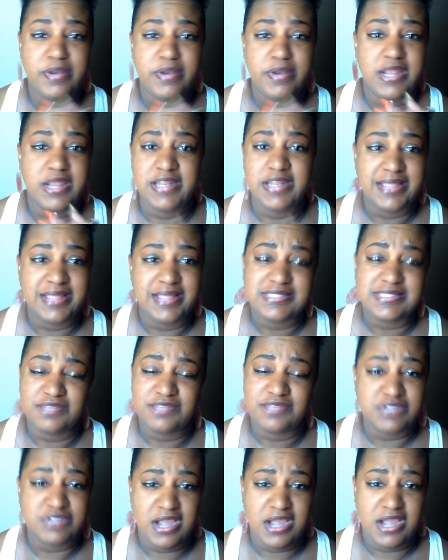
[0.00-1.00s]
none of that
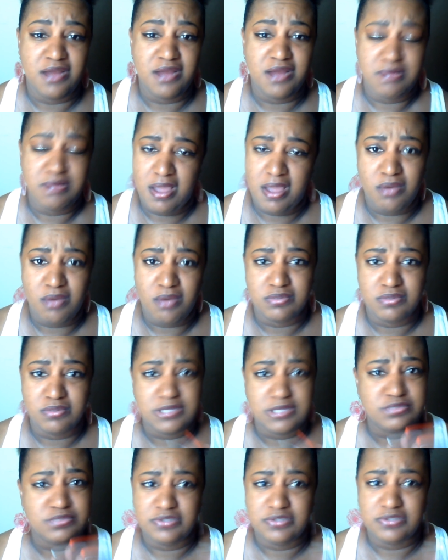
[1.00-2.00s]
stuff to her. No,
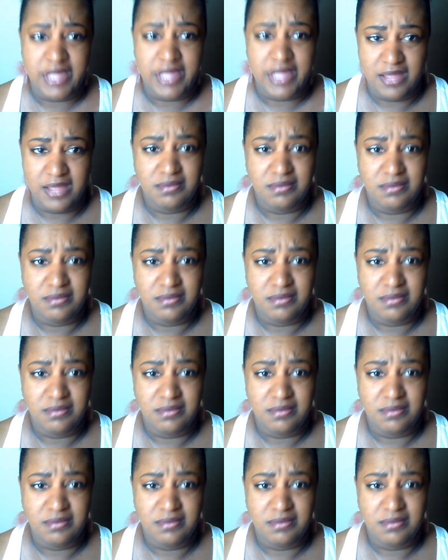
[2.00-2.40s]
don't do that.